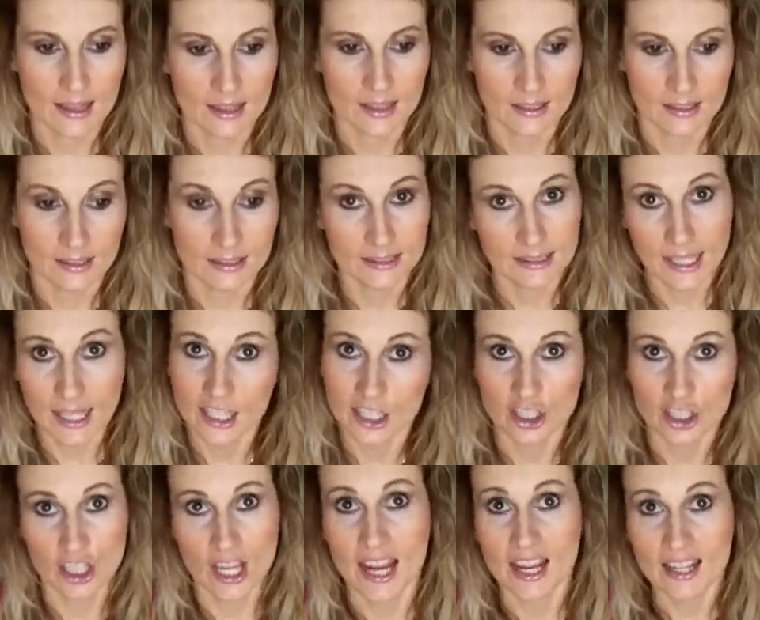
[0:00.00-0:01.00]
and
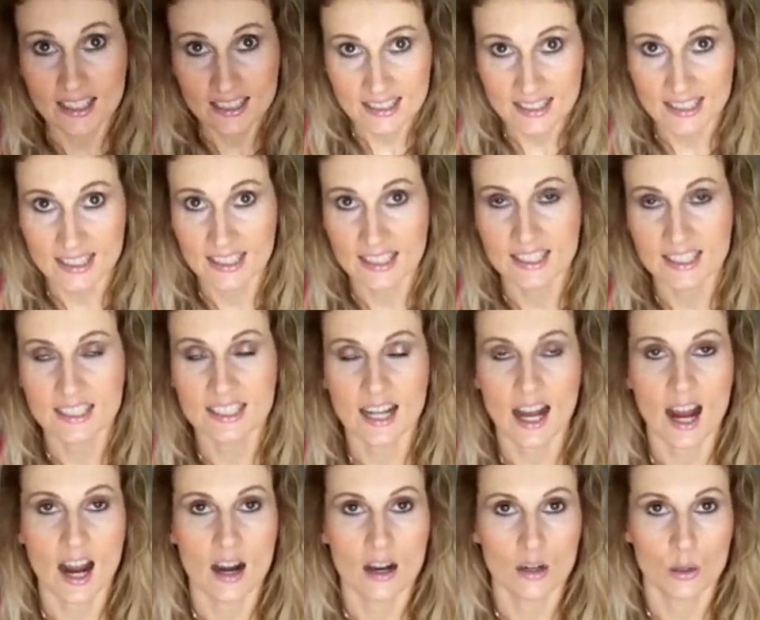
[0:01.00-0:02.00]
sage and zinc
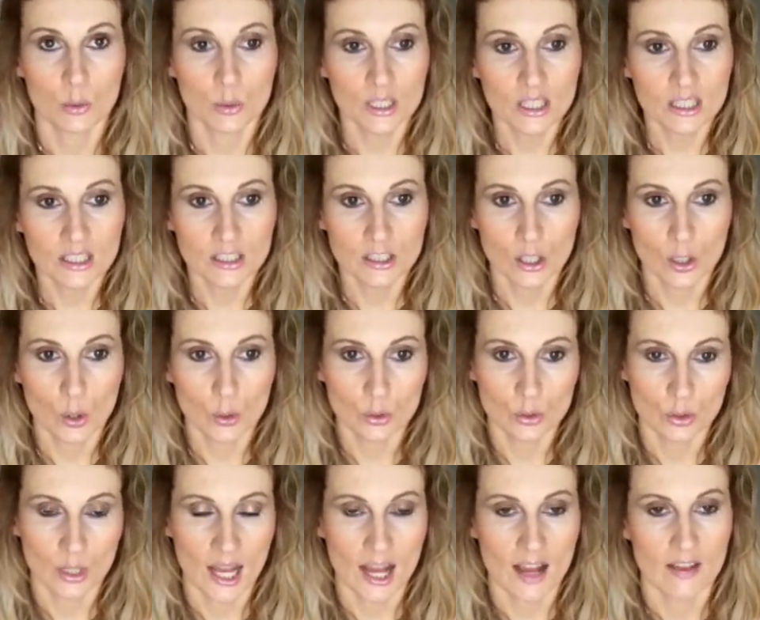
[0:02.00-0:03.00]
are really
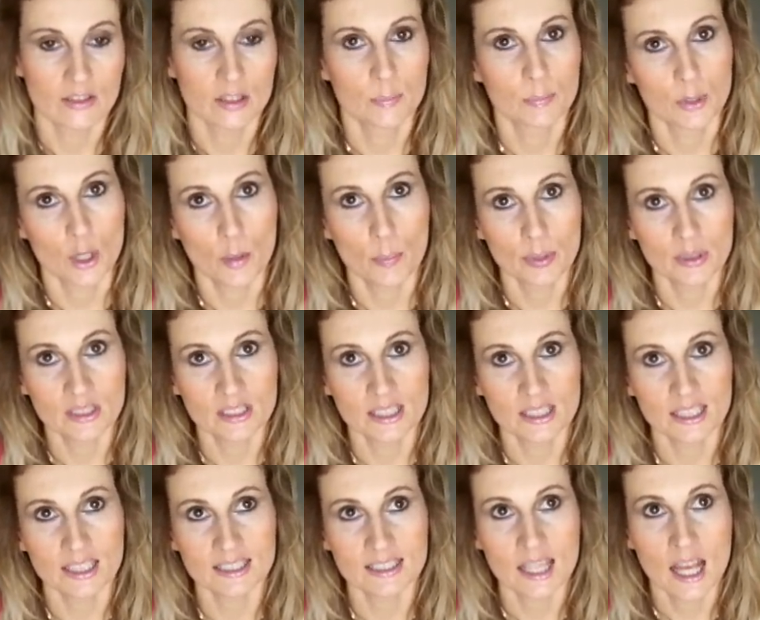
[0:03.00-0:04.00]
known to have the
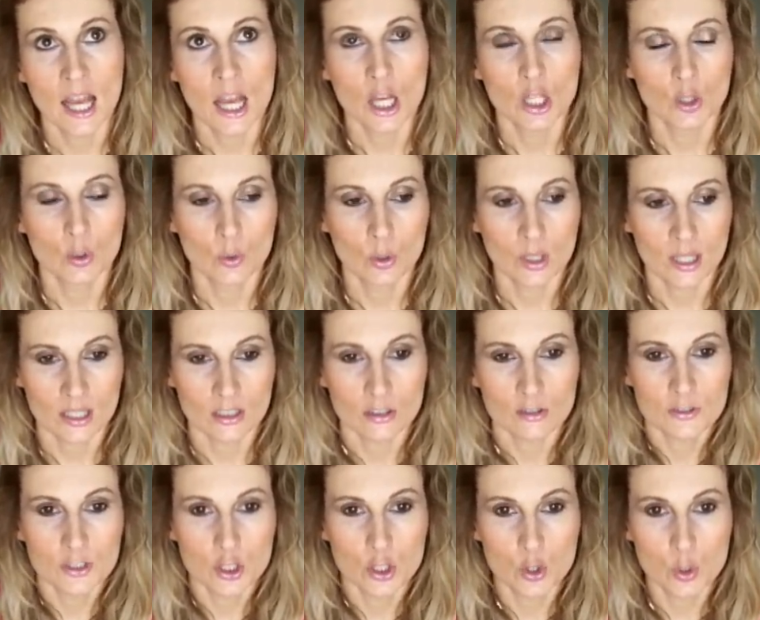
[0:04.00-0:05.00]
properties to
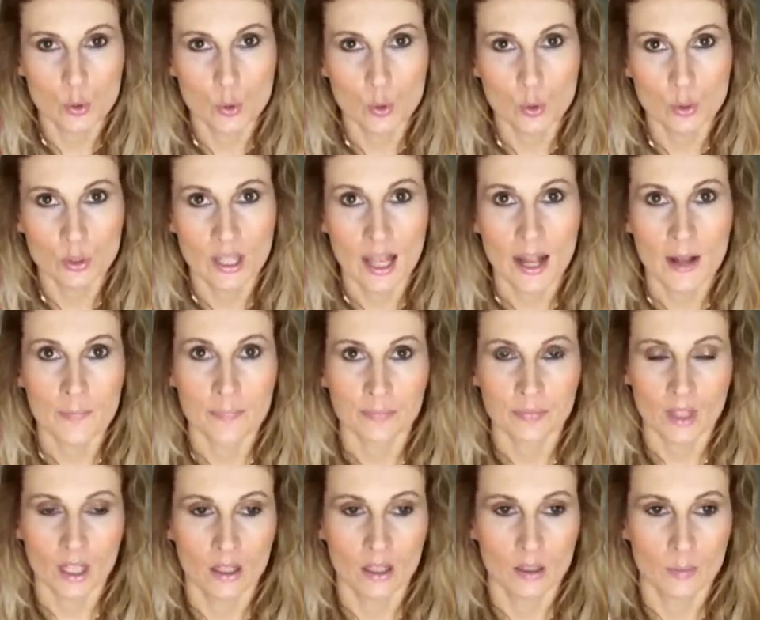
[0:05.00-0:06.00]
kind of soothe
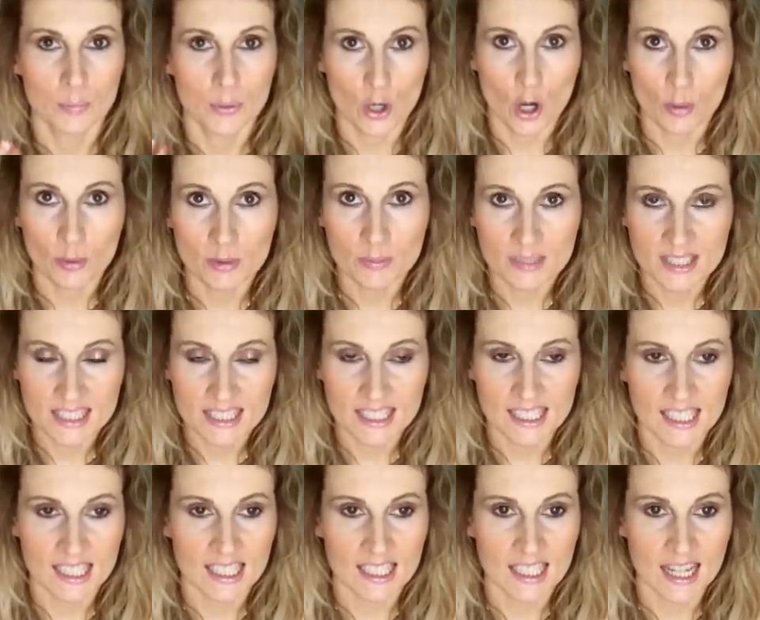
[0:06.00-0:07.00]
Uh, problem
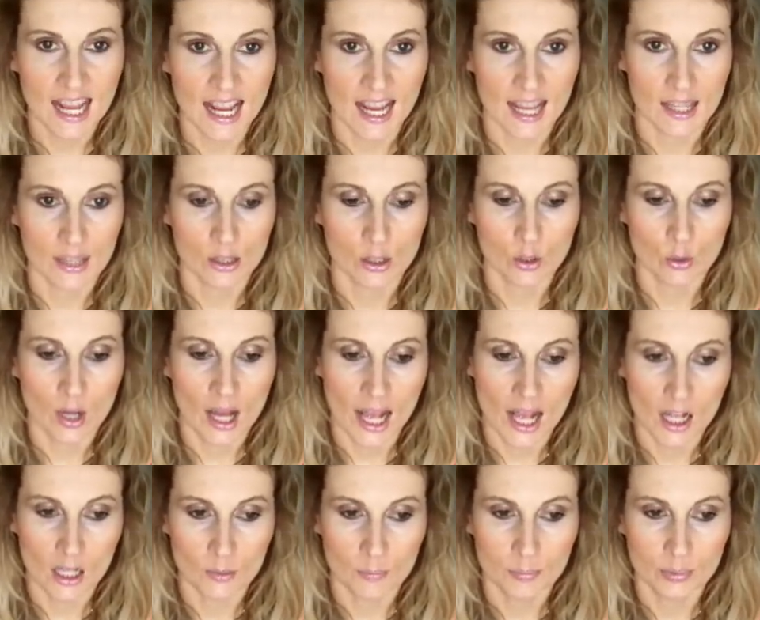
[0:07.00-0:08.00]
skin, and to
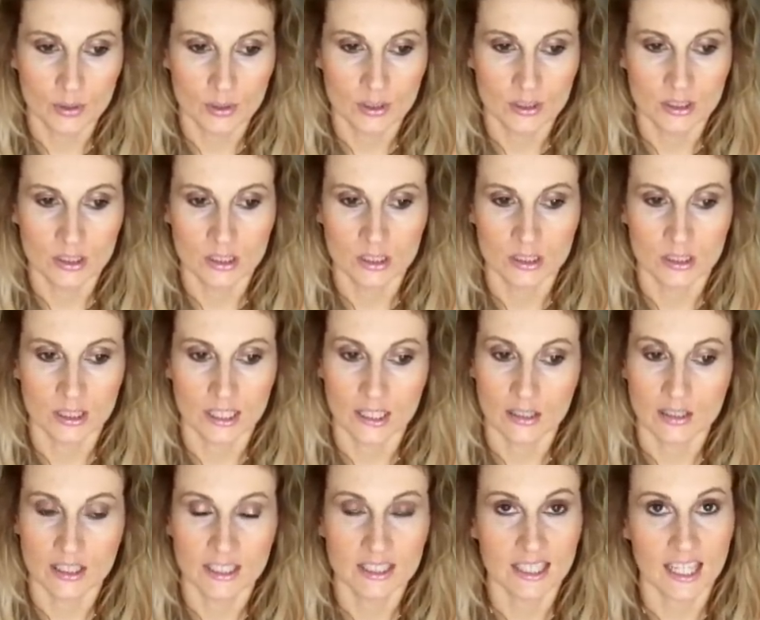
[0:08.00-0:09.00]
help uh, the
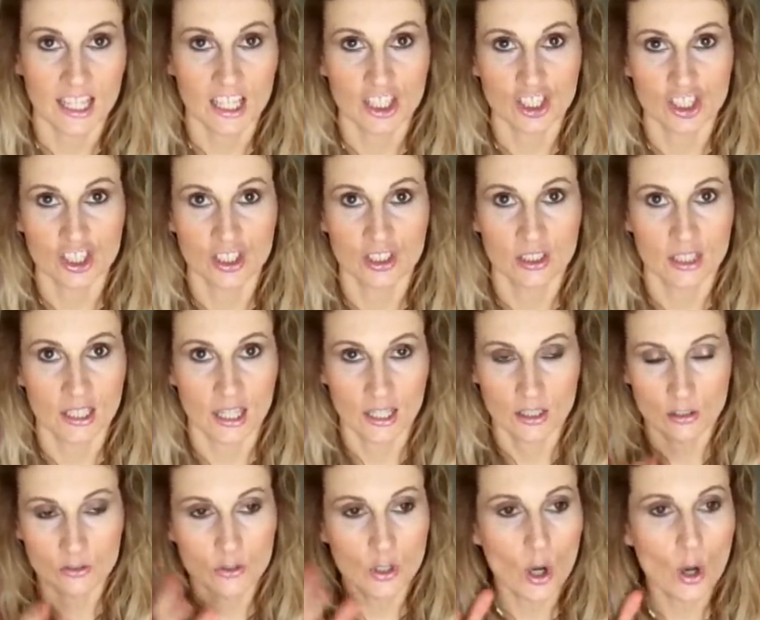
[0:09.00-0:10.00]
irritation
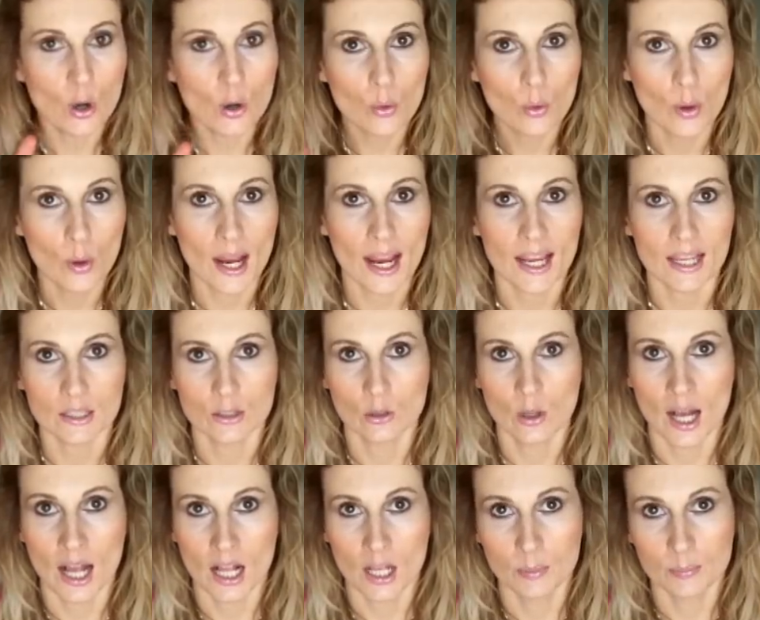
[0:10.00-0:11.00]
kind of go away,
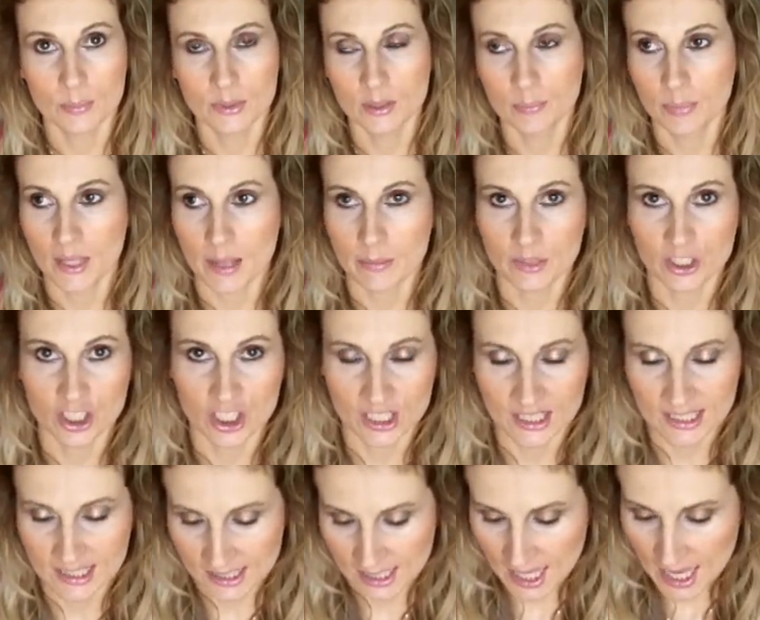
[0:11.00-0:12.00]
to help the
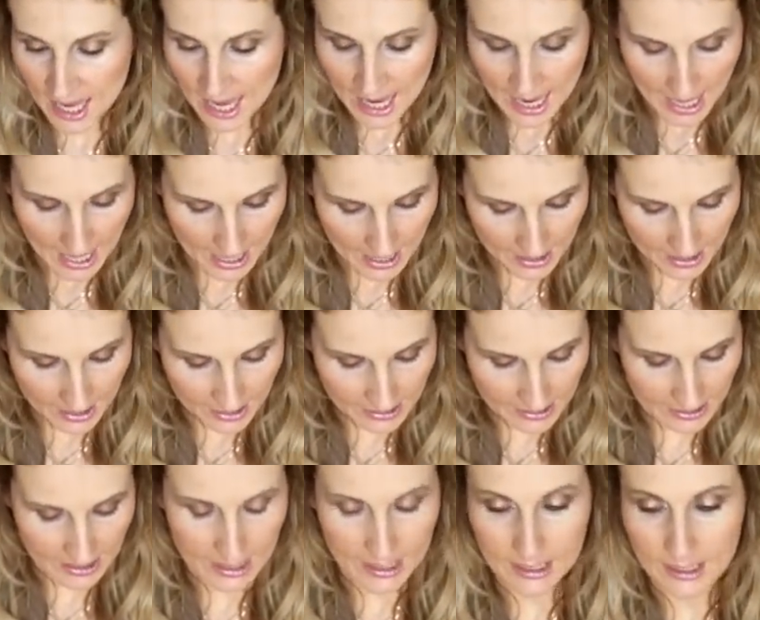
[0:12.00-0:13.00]
blemishes and the
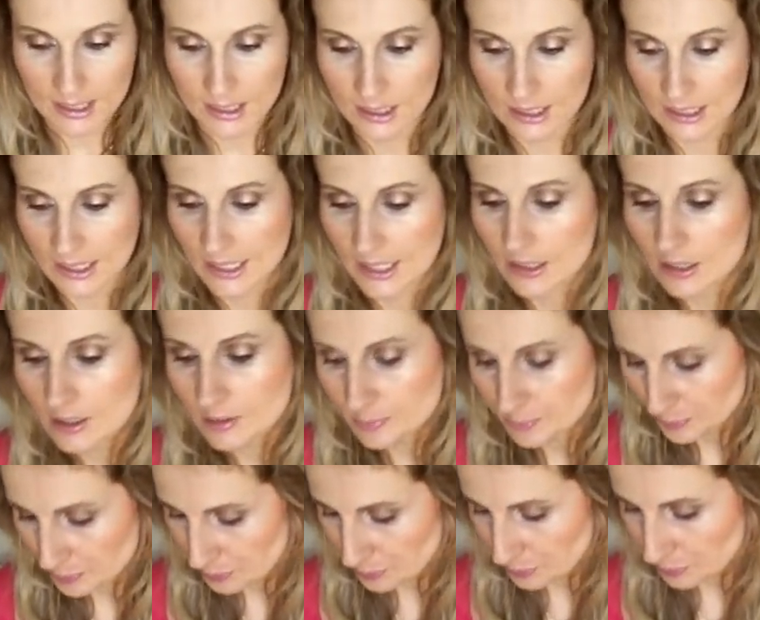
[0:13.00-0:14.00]
skin clear.
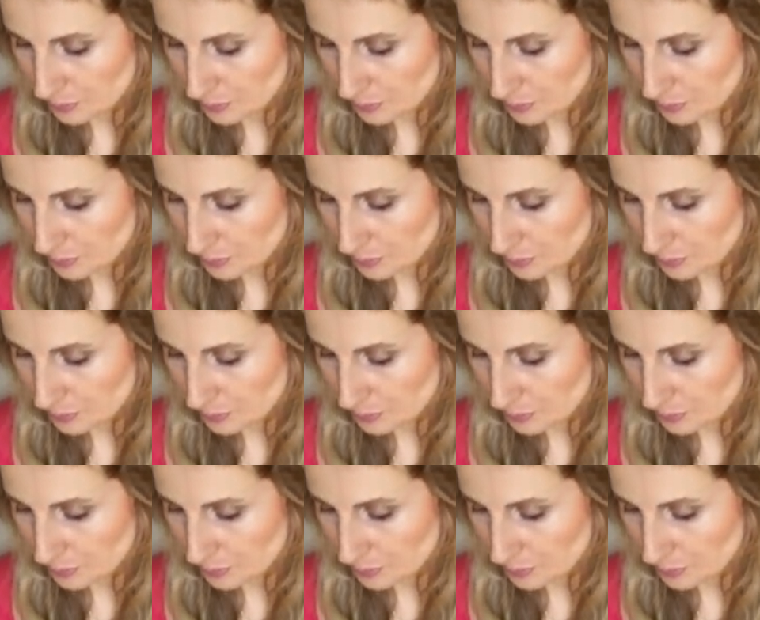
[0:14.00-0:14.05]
